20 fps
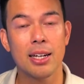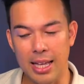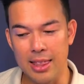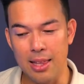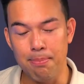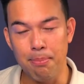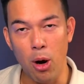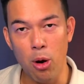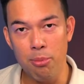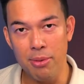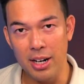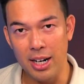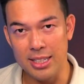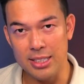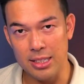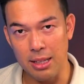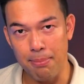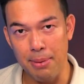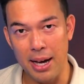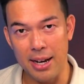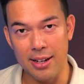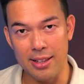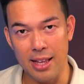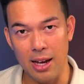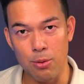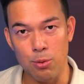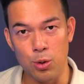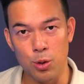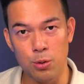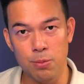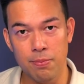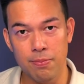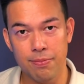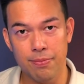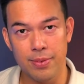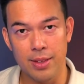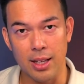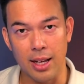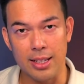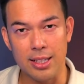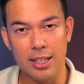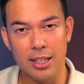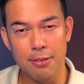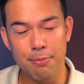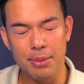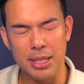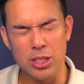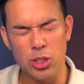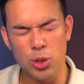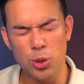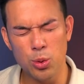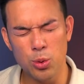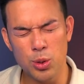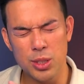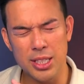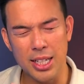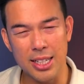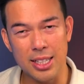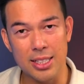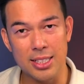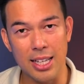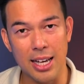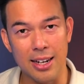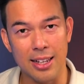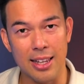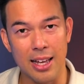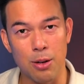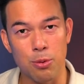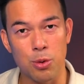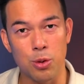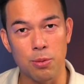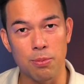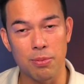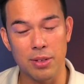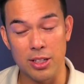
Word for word: And the moment I step out of that room, like give me two seconds out of that room.